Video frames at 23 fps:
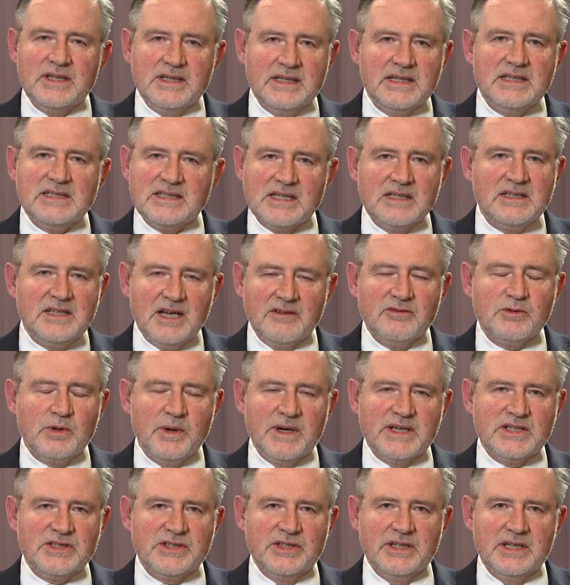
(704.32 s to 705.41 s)
it's a tough
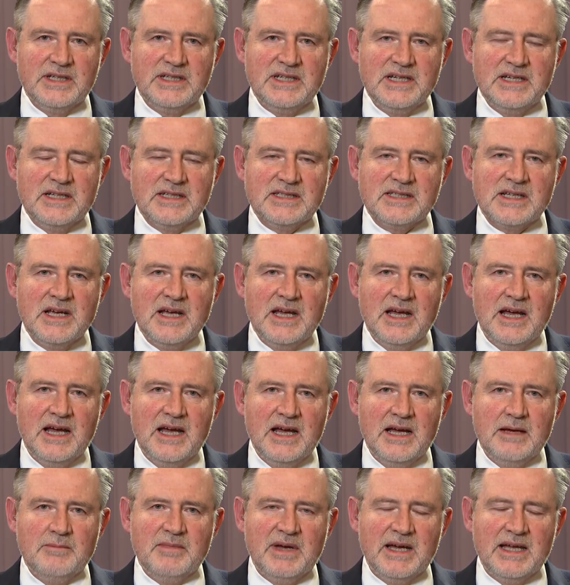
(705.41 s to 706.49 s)
question, it is.
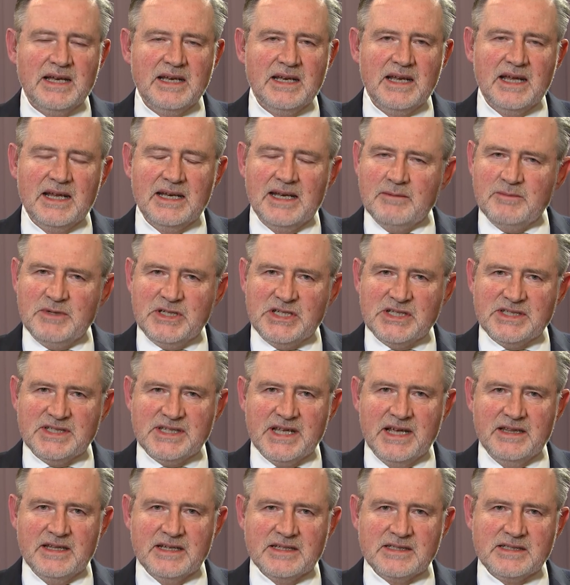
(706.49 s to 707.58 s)
And let me just
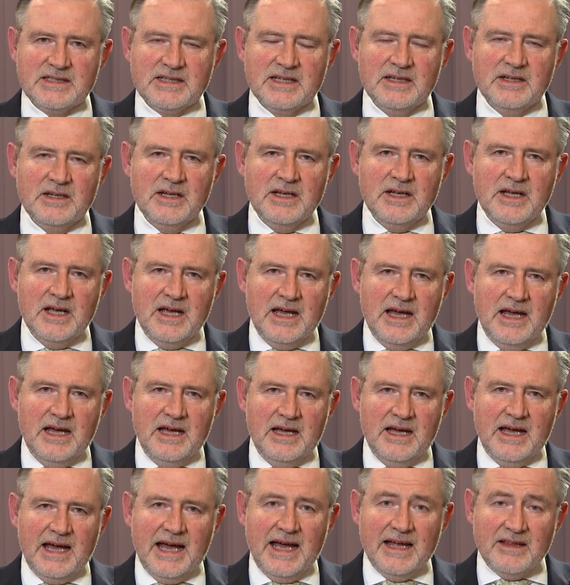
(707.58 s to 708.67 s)
say this,
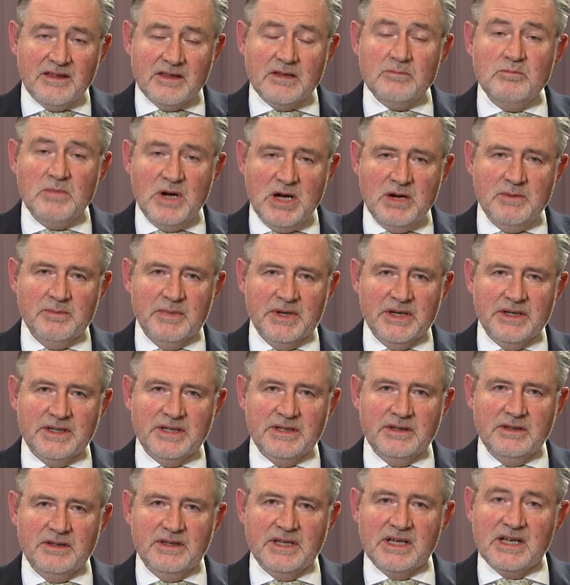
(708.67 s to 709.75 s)
that at the moment,
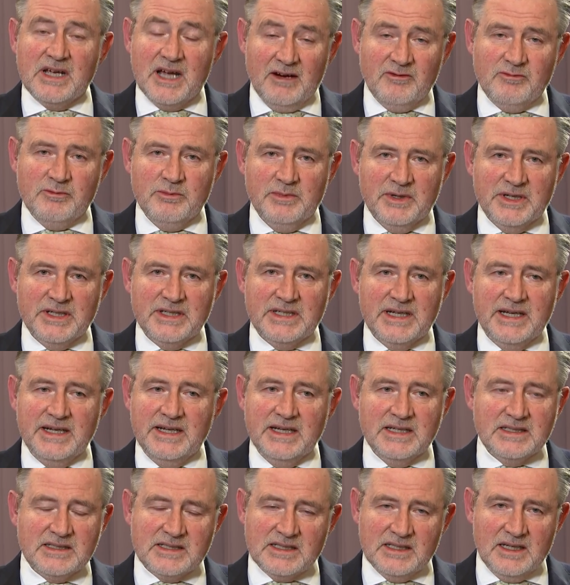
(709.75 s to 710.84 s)
the government, in
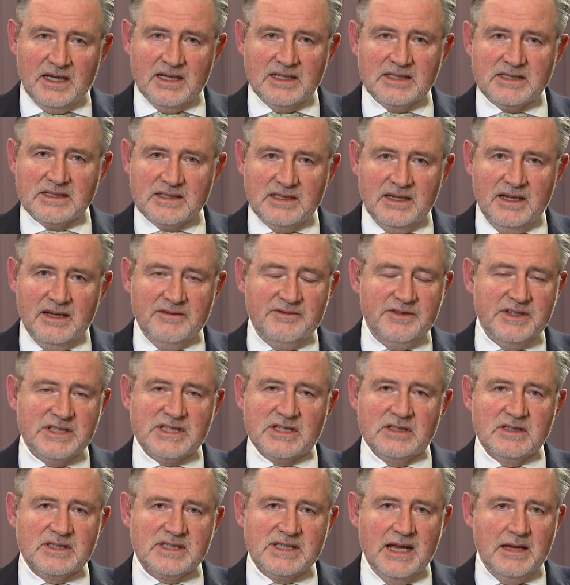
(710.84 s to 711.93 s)
its last
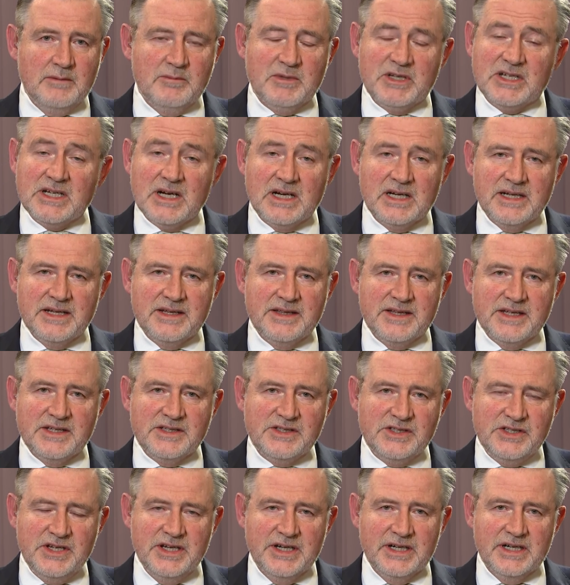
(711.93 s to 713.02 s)
fiscal statement earlier
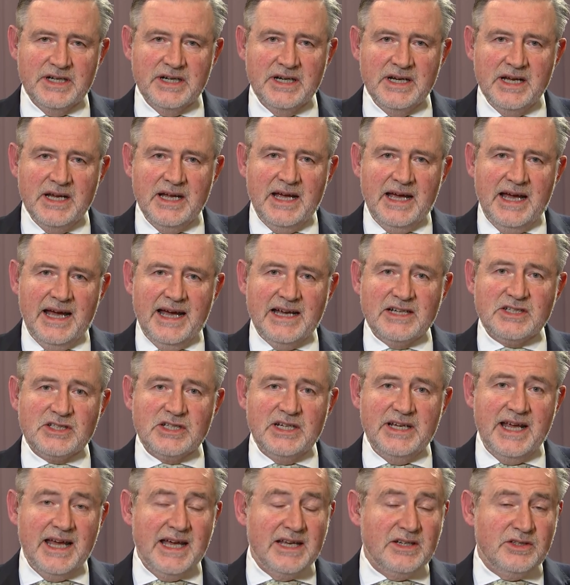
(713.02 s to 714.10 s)
this year,
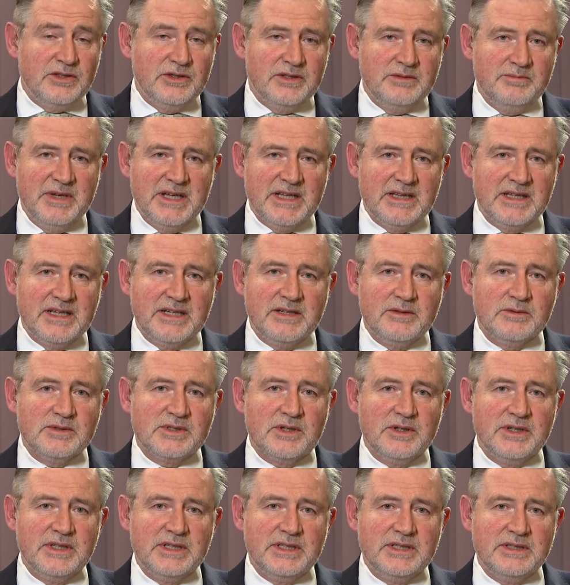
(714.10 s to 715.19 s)
actually had to admit that it was
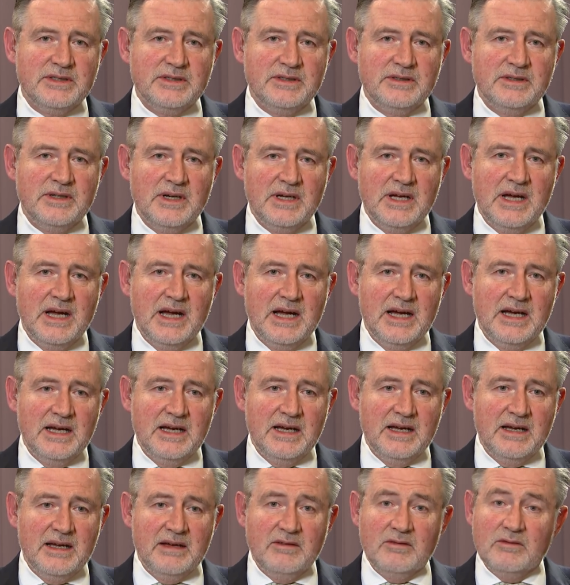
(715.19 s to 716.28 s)
going to
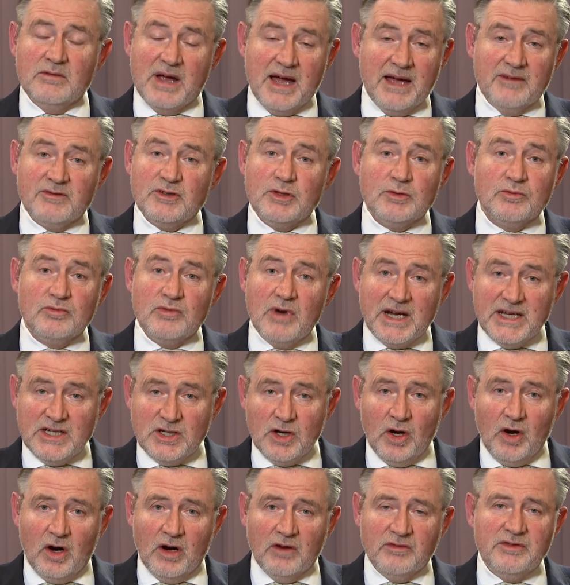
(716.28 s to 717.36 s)
have to write
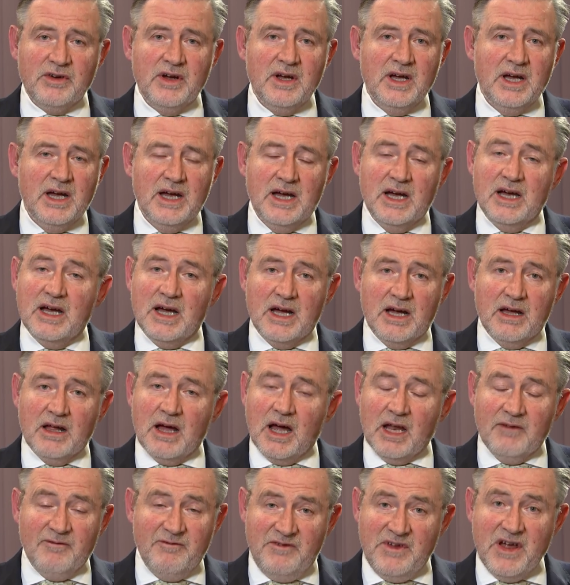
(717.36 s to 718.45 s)
off
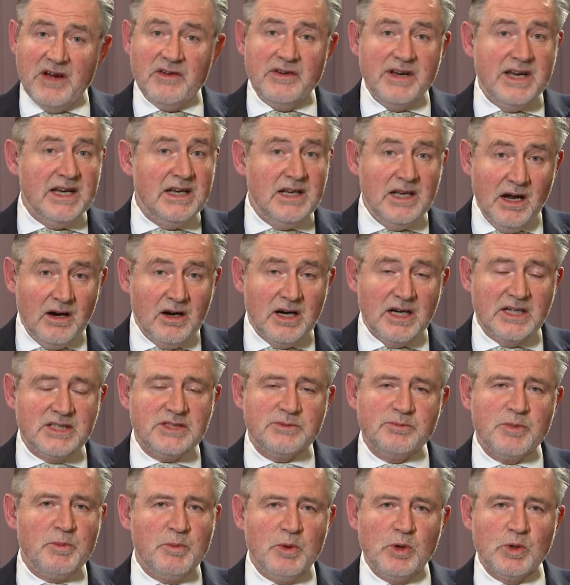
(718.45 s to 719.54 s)
a very
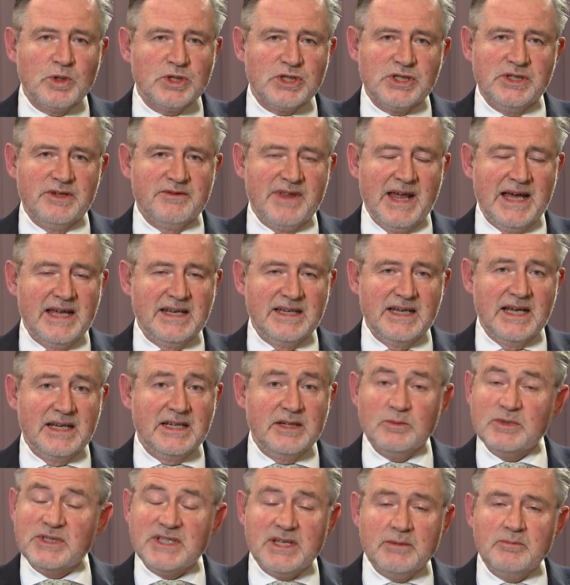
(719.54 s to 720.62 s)
large proportion of that debt.
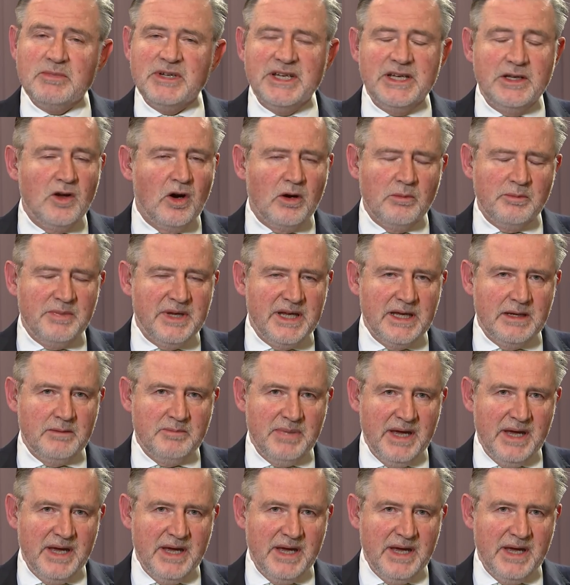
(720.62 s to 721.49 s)
It was simply not being